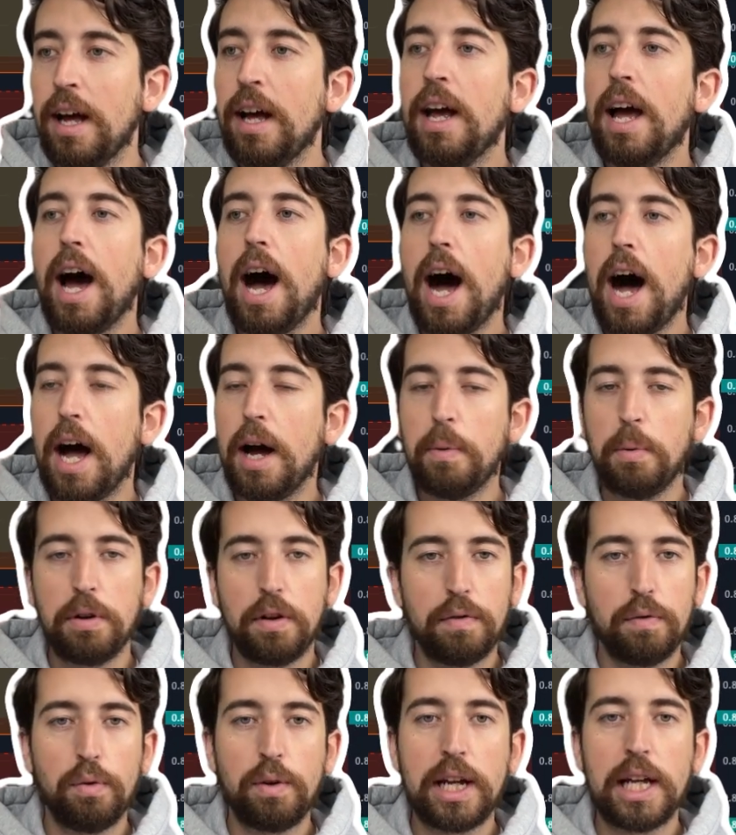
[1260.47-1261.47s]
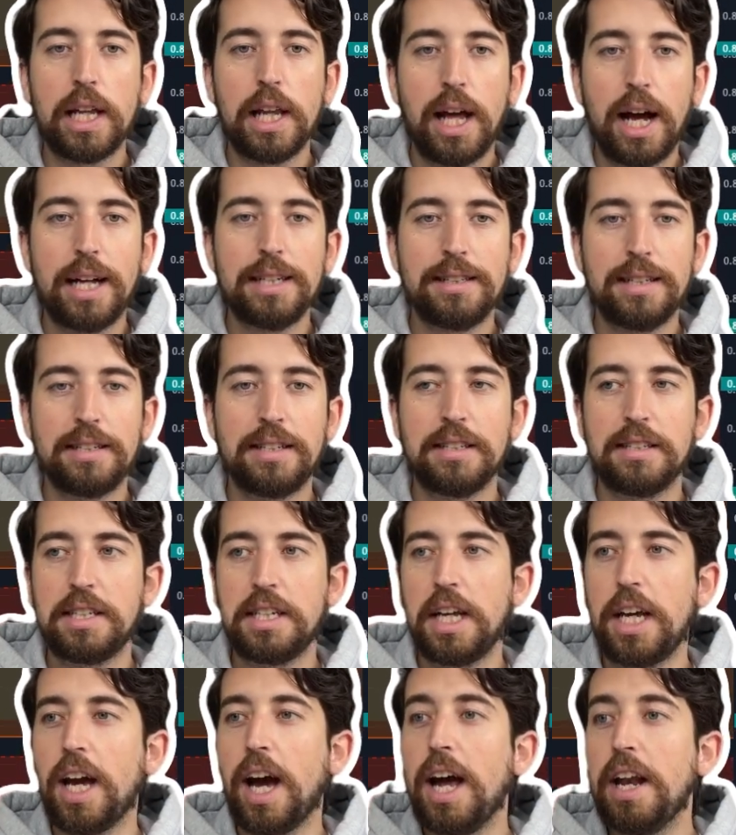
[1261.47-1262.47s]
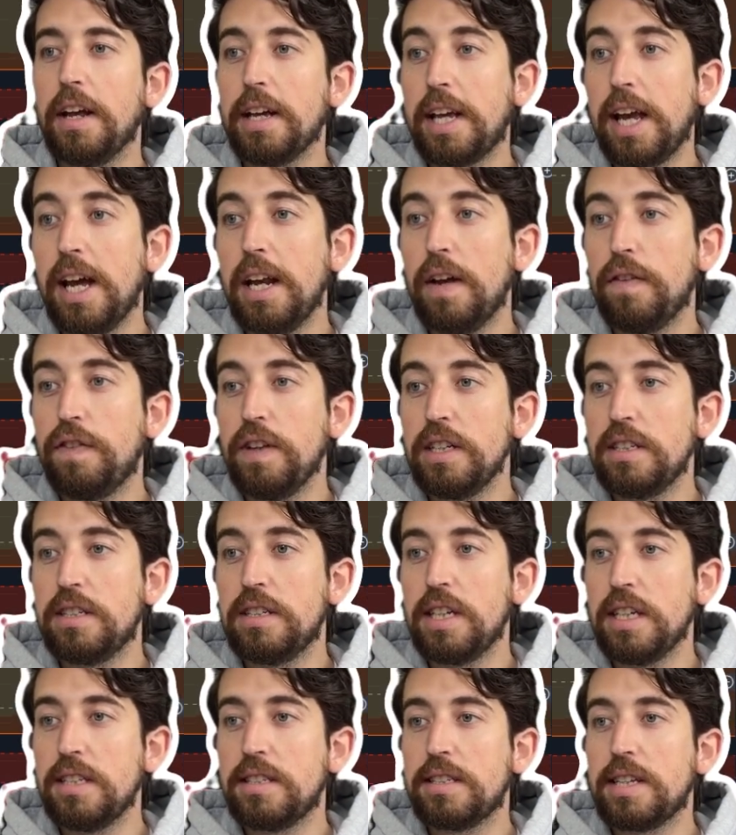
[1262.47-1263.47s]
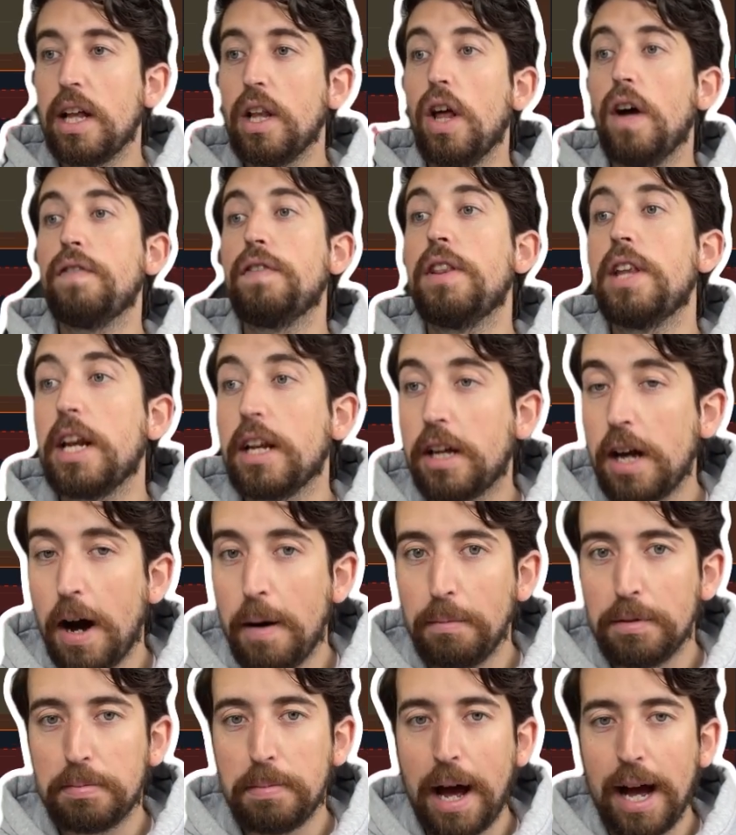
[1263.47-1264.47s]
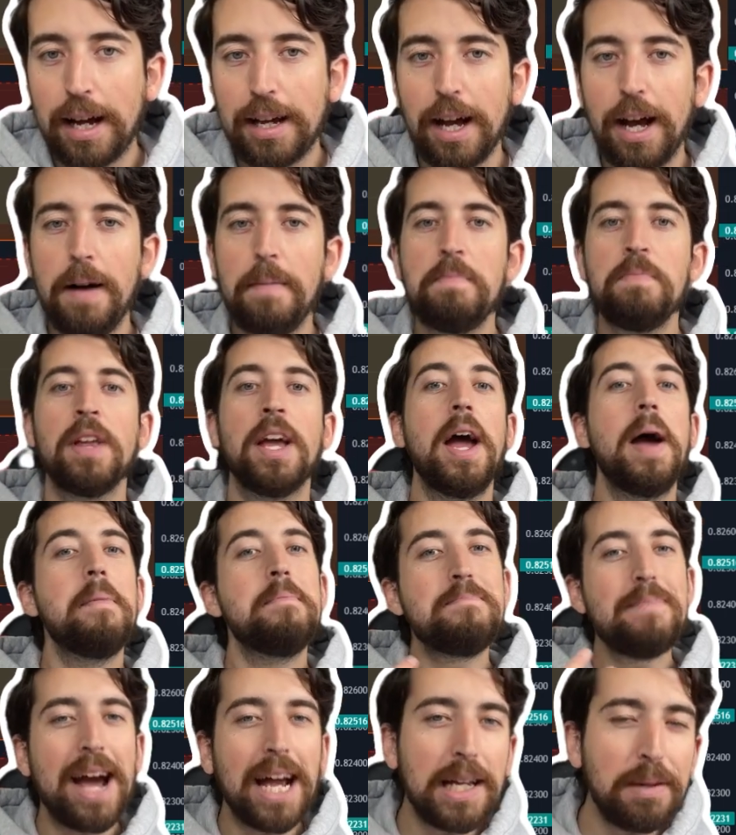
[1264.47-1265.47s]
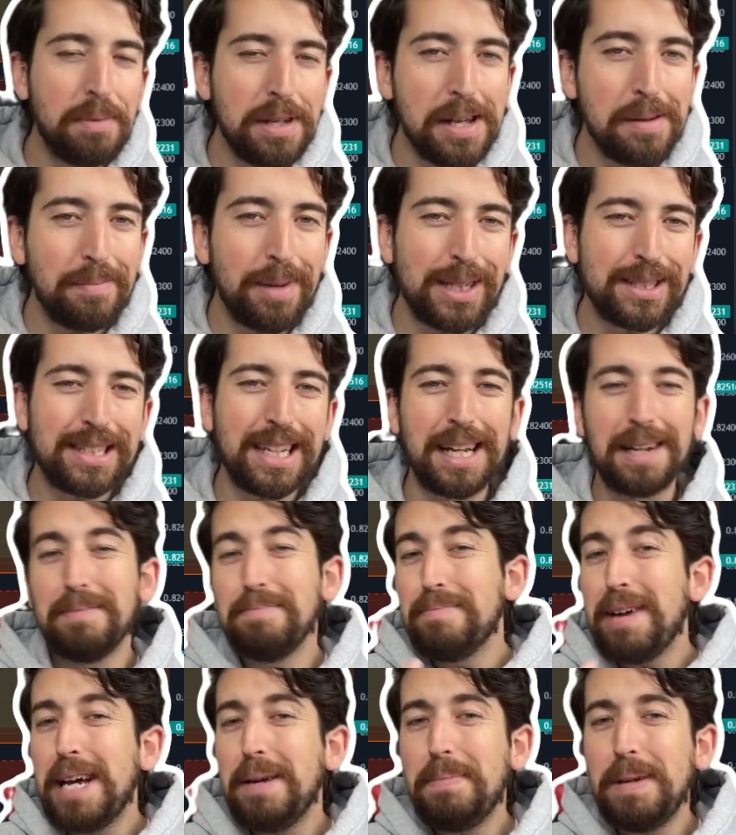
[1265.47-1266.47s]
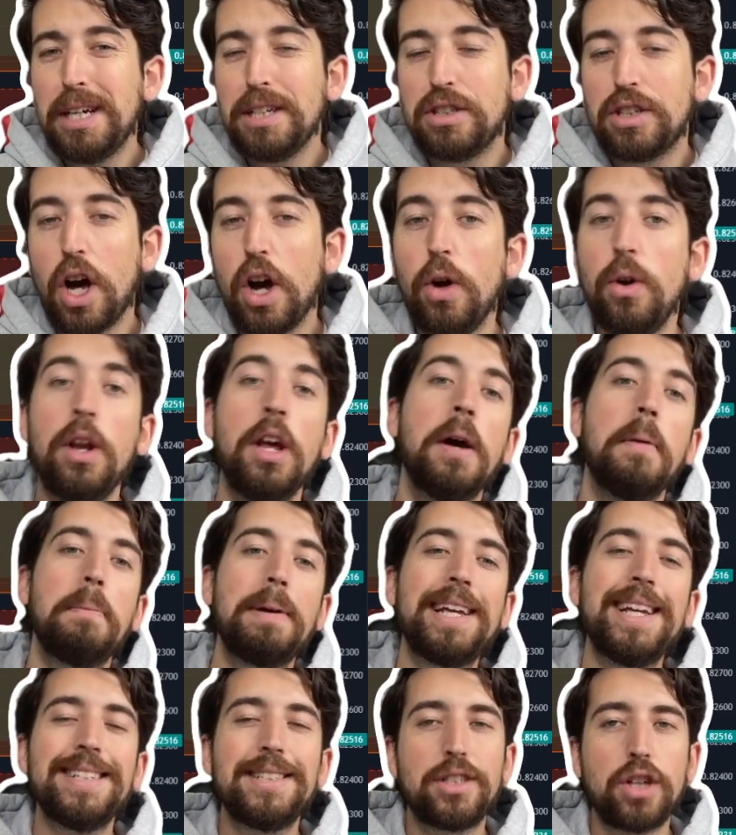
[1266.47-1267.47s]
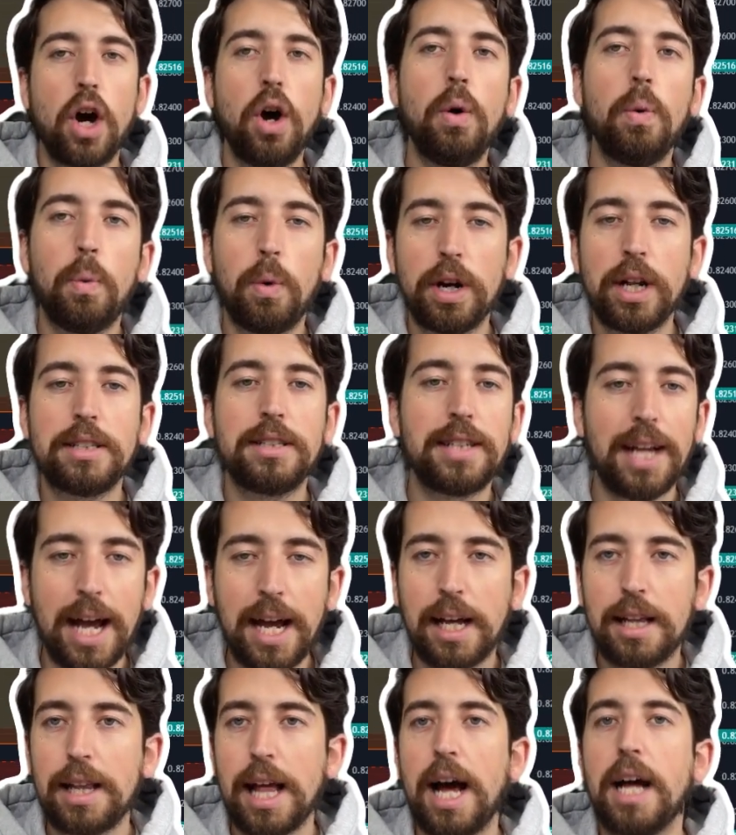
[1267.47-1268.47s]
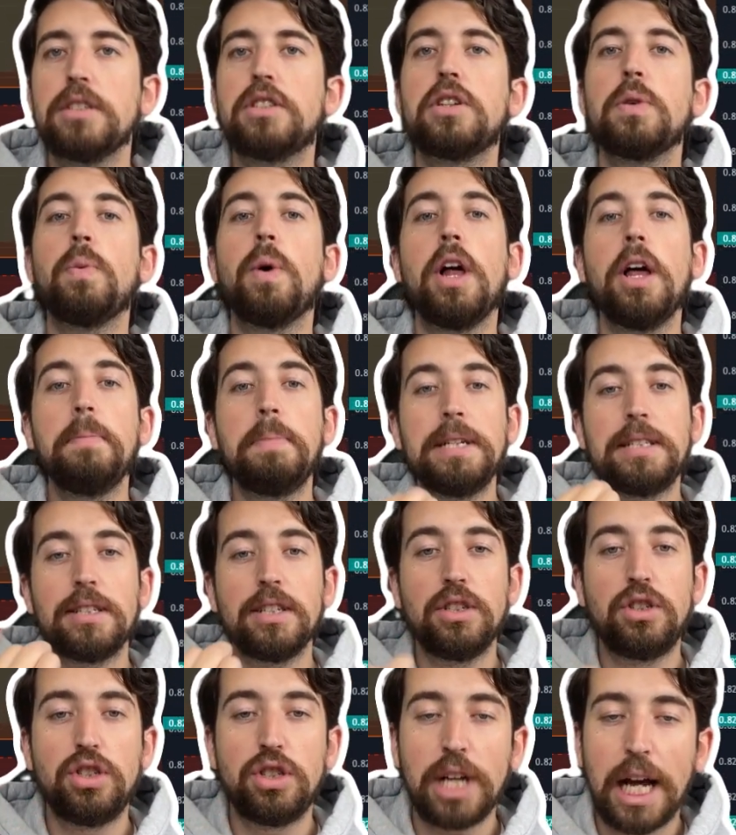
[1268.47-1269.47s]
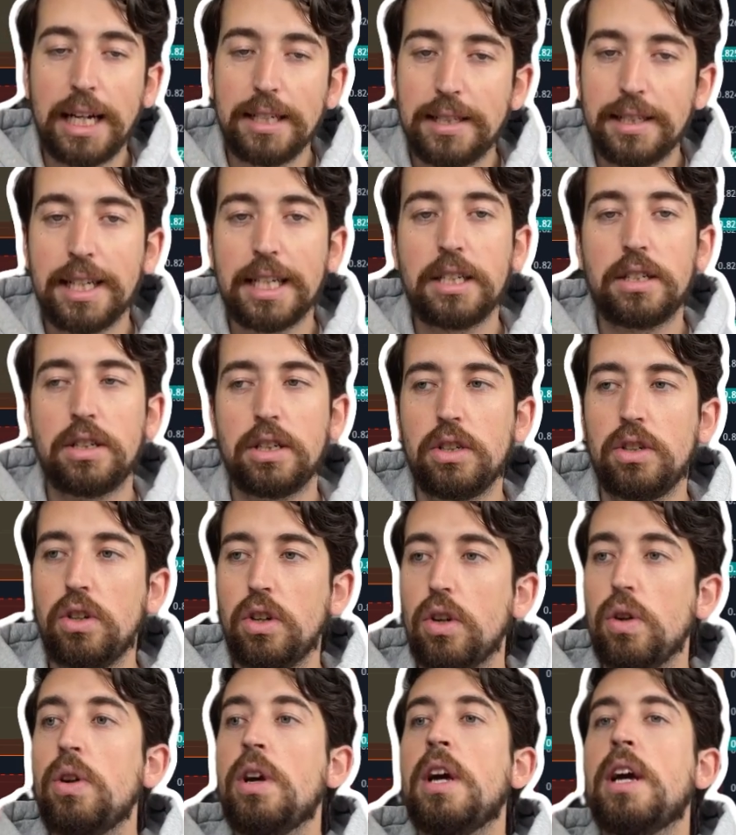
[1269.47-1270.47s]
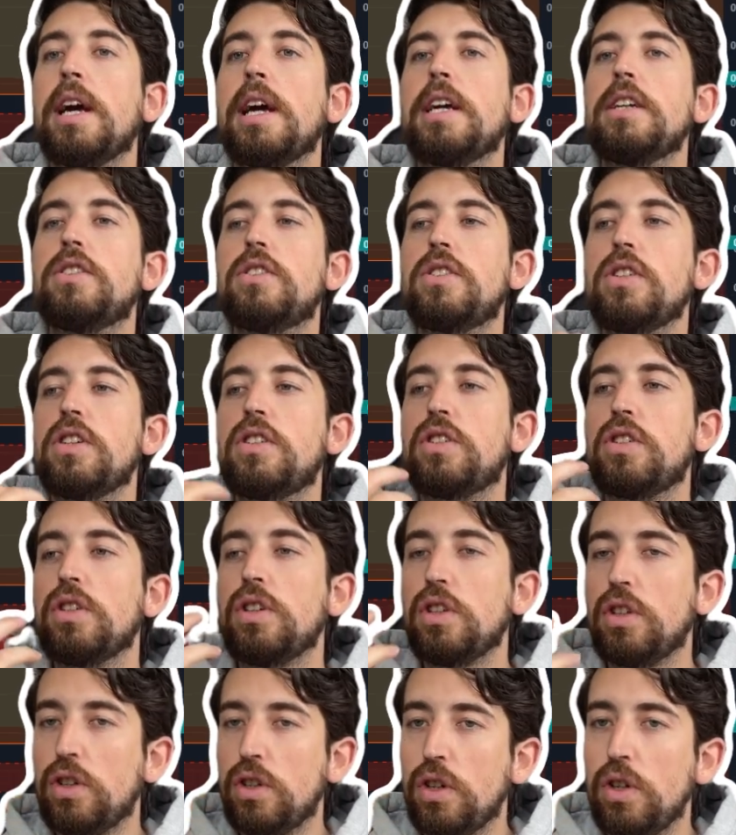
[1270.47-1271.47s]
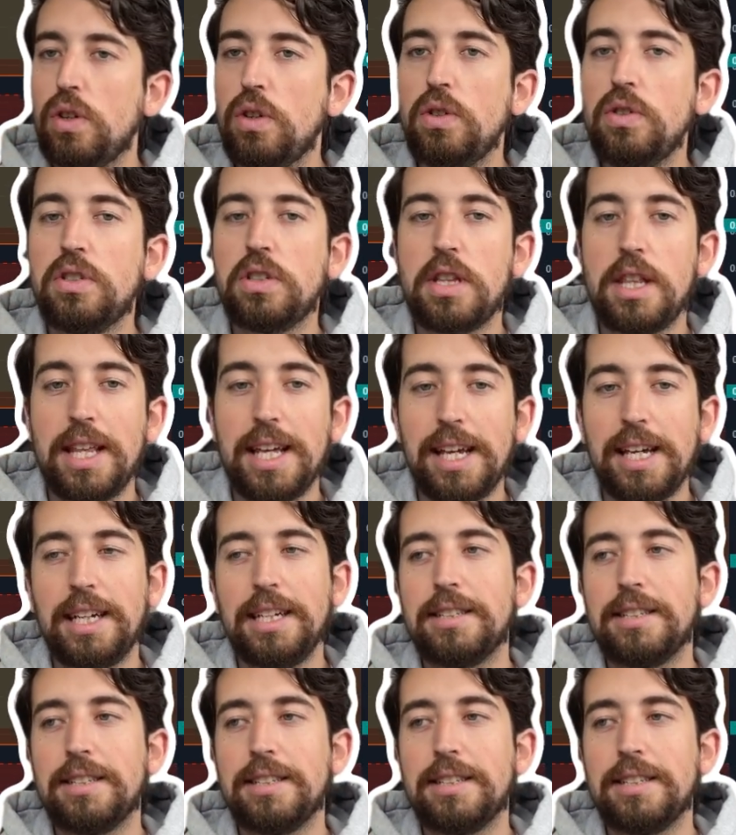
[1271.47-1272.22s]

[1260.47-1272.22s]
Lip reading: I would have realized this is here. And again, if this did sell off and then comes back up, maybe you miss it. Maybe you don't, but you don't want to take that. So what I'd be suggesting to you is just to use these